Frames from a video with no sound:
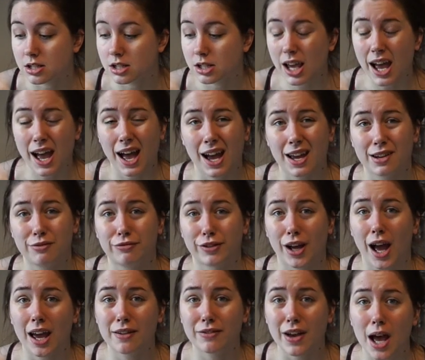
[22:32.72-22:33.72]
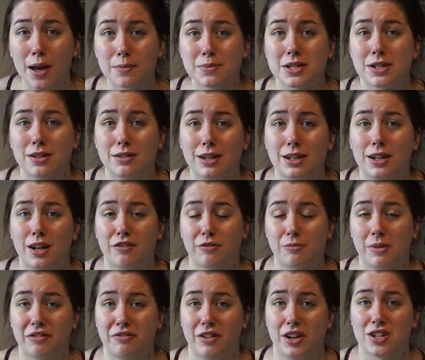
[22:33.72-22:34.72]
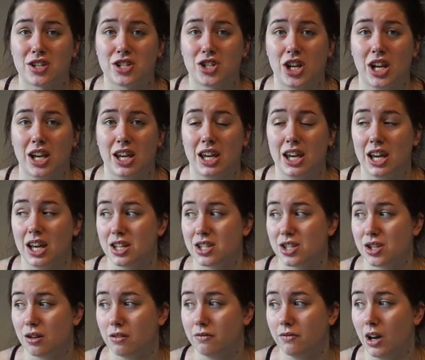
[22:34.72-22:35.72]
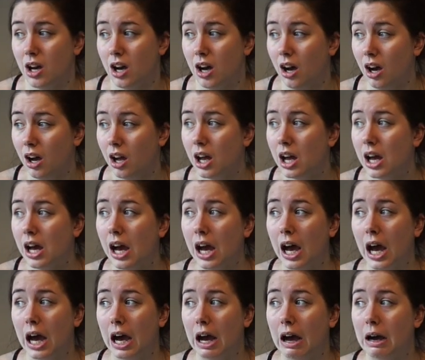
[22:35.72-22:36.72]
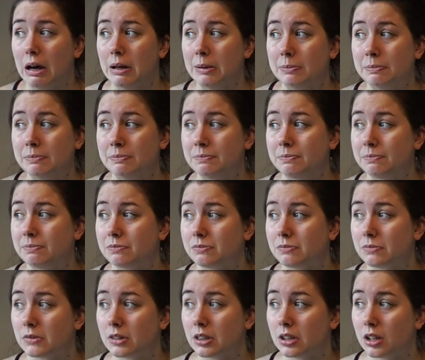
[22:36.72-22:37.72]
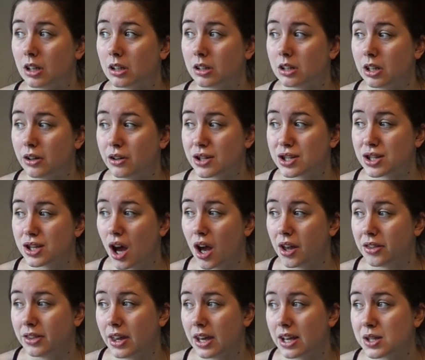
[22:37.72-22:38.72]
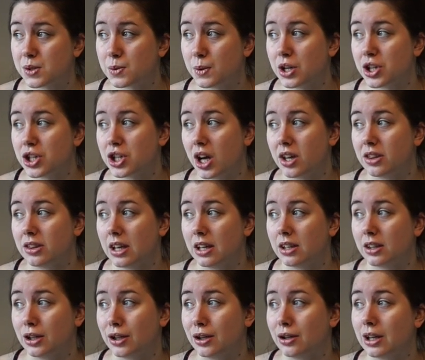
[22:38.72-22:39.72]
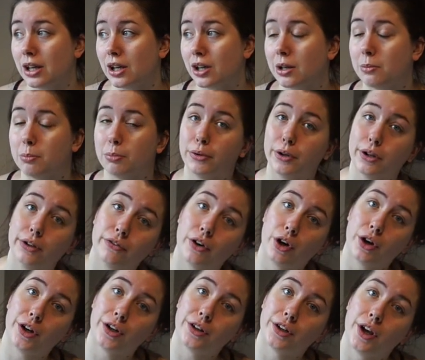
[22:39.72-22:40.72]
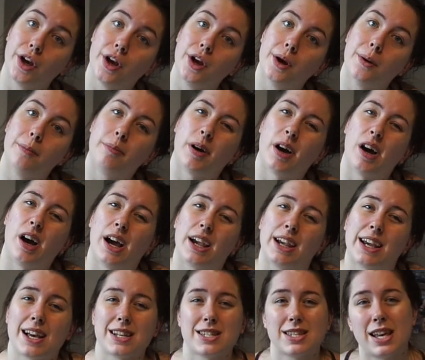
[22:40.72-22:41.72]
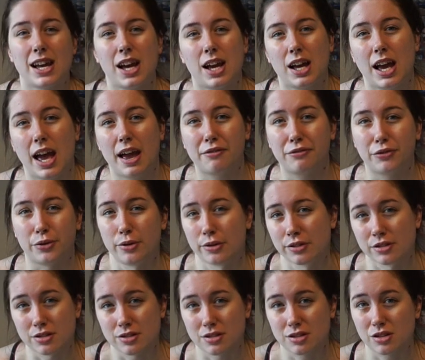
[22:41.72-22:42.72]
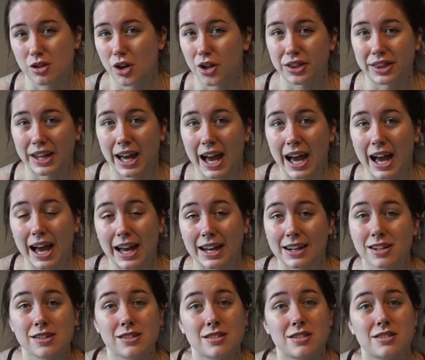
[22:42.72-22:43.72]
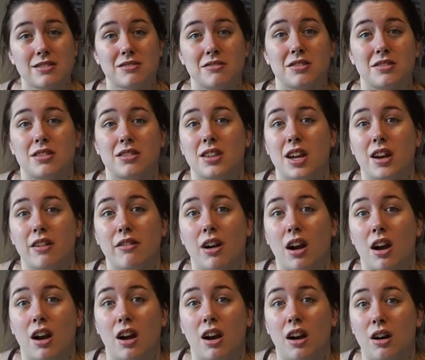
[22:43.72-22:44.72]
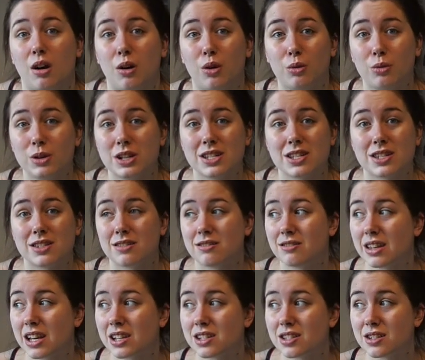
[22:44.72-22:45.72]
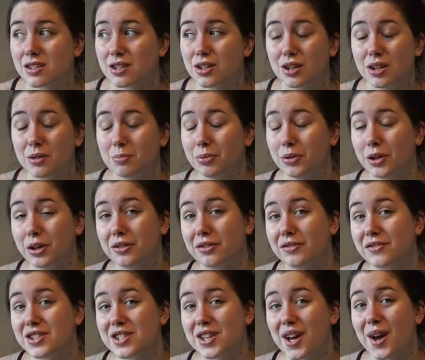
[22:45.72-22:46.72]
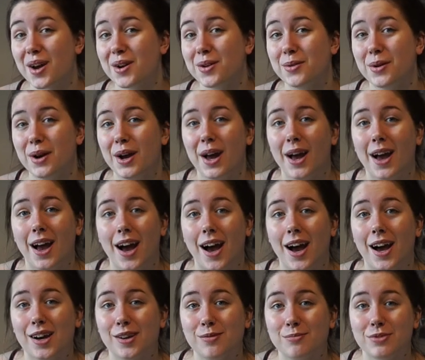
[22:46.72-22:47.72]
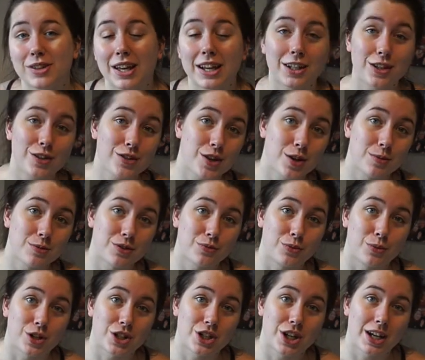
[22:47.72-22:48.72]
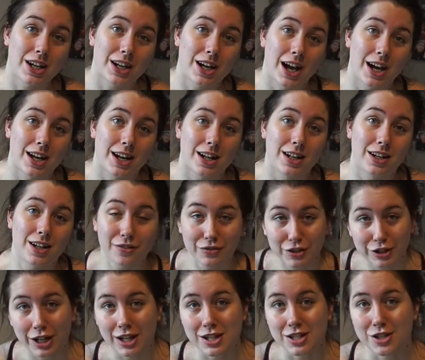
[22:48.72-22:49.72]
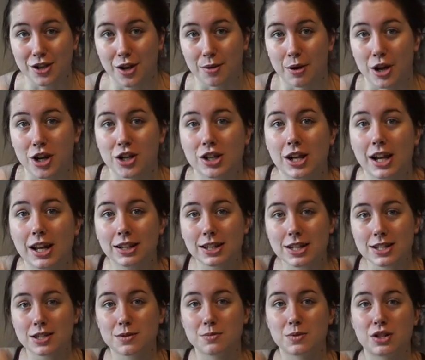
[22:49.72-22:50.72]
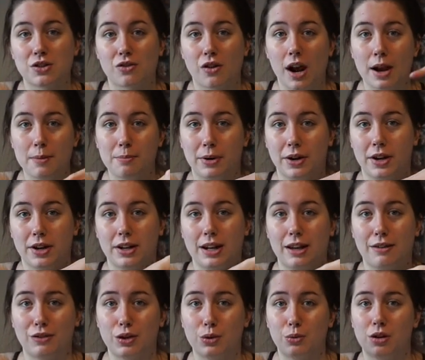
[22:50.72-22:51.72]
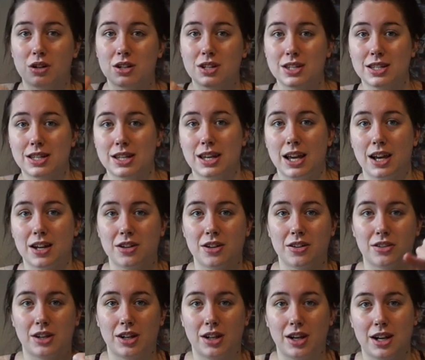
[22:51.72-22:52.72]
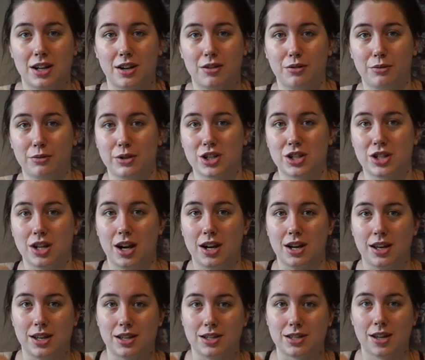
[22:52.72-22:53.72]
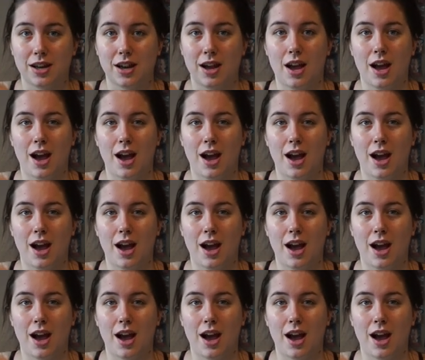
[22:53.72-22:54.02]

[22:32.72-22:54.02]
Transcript: yeah, I've absolutely loved my first year here so far. There are certain things which I think the uni can improve on, but I guess that everyone's got that, and there are always things to improve. So thank you so much for watching, and I love you guys so much. Click that subscribe button if you want to see another, I don't know which side it is,